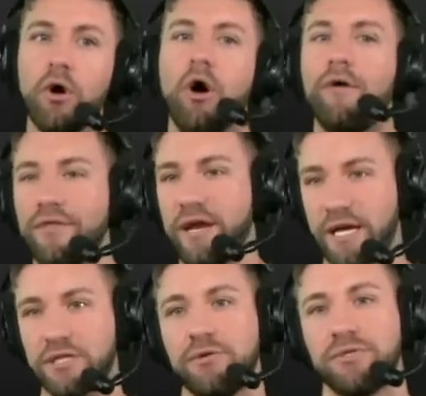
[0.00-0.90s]
over the
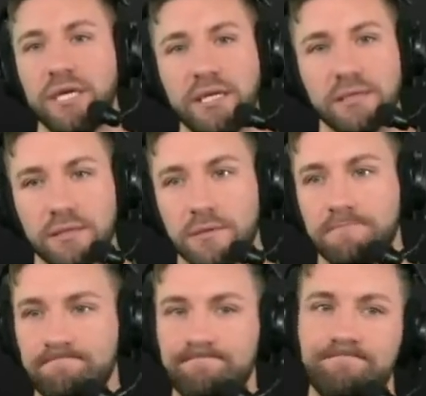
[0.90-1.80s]
next two seasons.
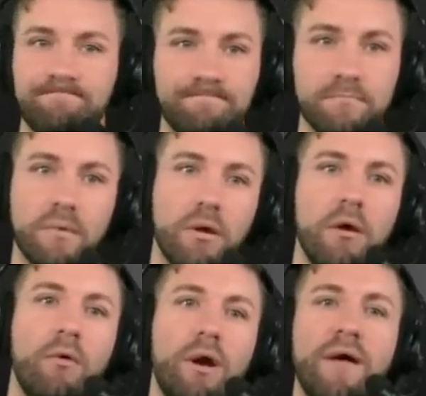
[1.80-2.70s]

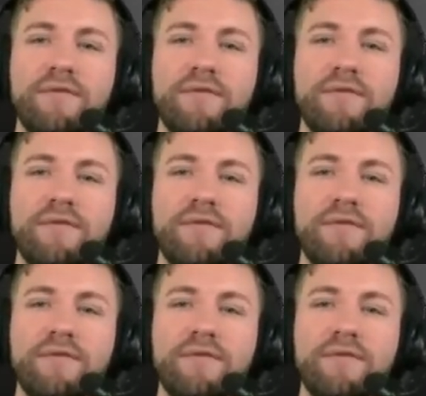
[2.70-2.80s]
What up,